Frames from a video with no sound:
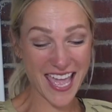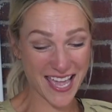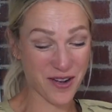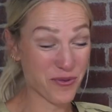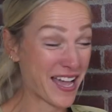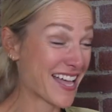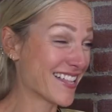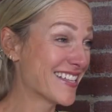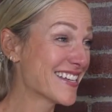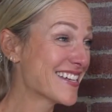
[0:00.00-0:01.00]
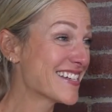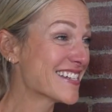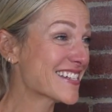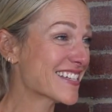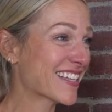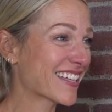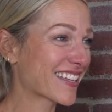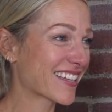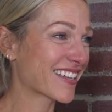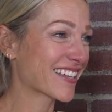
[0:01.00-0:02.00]
You want your children to be happy
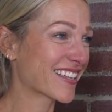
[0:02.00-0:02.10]
than your